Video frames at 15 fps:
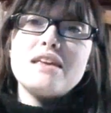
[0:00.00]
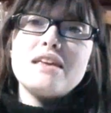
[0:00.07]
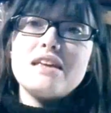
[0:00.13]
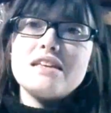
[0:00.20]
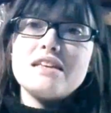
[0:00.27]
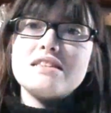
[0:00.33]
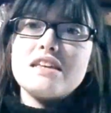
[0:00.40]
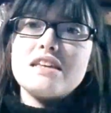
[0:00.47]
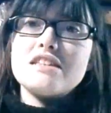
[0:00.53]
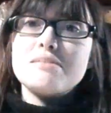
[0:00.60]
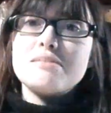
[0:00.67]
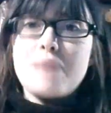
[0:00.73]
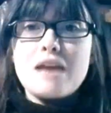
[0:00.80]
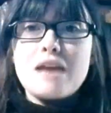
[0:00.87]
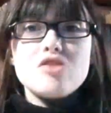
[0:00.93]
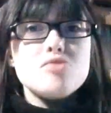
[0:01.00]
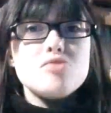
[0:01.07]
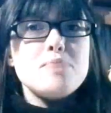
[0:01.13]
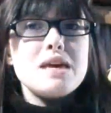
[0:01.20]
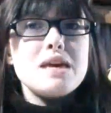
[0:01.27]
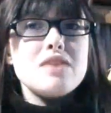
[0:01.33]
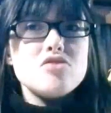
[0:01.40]
It's a
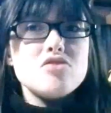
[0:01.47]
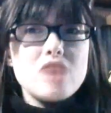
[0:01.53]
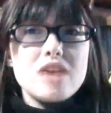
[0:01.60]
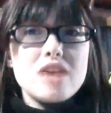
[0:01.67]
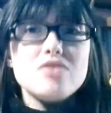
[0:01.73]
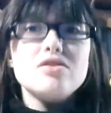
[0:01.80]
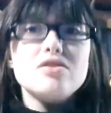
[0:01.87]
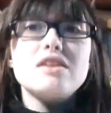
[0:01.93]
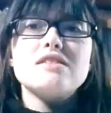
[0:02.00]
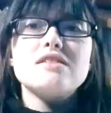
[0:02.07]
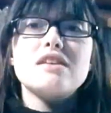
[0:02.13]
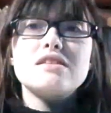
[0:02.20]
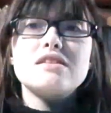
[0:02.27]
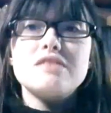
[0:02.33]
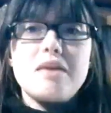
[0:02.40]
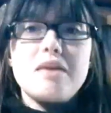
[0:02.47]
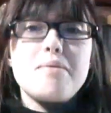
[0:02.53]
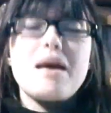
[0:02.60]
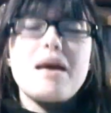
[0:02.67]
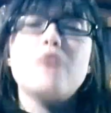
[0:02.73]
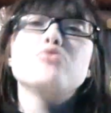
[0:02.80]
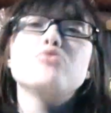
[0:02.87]
Spanish-speaking channel that does
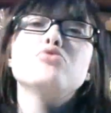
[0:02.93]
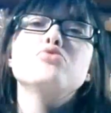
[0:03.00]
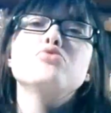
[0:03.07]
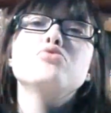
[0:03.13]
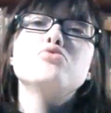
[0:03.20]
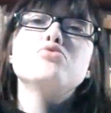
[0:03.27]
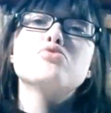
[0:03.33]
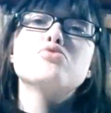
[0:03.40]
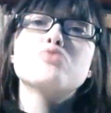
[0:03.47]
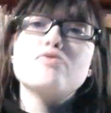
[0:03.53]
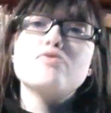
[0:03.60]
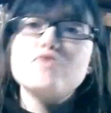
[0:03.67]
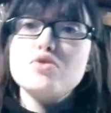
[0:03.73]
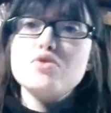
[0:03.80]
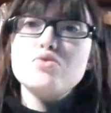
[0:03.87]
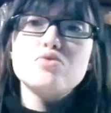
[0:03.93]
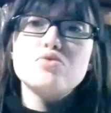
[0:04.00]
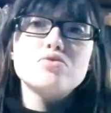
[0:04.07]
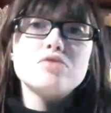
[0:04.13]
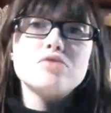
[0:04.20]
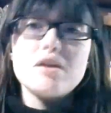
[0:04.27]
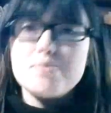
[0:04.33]
gaming how-tos,
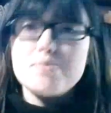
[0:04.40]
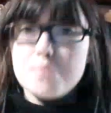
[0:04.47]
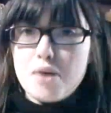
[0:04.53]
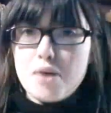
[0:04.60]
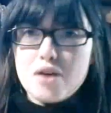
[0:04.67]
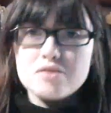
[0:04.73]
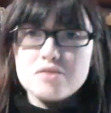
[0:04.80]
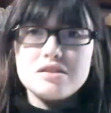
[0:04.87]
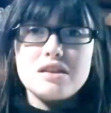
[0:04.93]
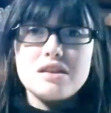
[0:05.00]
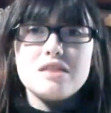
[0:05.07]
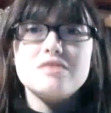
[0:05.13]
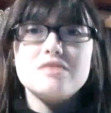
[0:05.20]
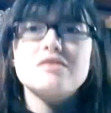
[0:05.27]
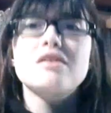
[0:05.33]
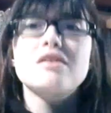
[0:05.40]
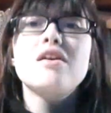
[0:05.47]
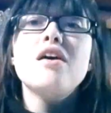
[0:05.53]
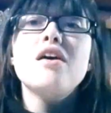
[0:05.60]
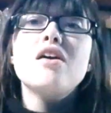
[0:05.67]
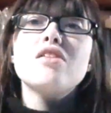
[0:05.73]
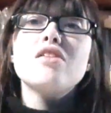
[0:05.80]
reviews, unboxings,
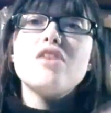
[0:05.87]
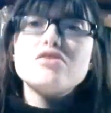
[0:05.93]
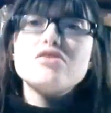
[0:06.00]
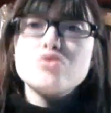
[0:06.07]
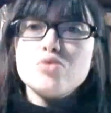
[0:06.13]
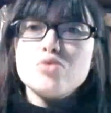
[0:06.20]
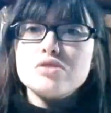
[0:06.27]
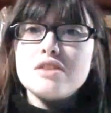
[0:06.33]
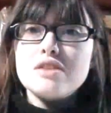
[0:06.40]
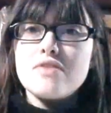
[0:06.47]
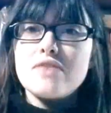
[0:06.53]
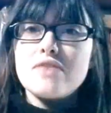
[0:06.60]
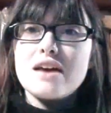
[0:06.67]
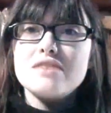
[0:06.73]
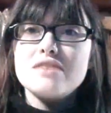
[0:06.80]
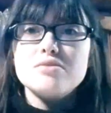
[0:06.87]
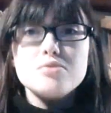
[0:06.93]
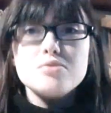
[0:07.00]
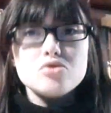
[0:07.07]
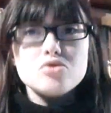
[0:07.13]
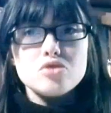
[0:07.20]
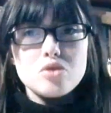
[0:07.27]
lots of cool stuff guys, so
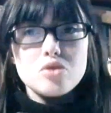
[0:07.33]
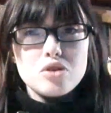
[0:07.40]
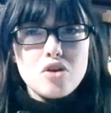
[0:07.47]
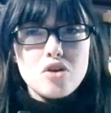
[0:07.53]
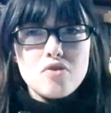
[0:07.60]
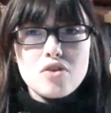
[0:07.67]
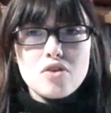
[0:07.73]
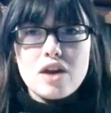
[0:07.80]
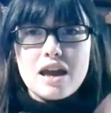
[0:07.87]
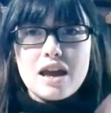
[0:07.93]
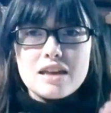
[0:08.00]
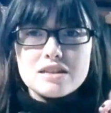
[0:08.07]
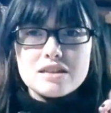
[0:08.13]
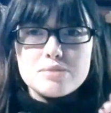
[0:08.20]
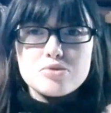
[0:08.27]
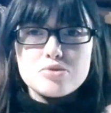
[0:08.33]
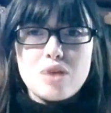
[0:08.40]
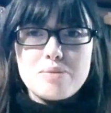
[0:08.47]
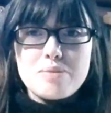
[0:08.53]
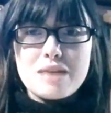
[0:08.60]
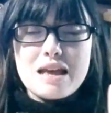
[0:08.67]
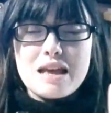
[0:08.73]
make sure to go over and
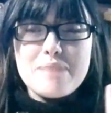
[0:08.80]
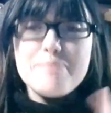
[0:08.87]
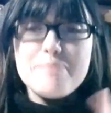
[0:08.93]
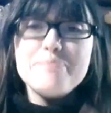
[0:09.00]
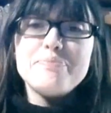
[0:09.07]
subscribe to him.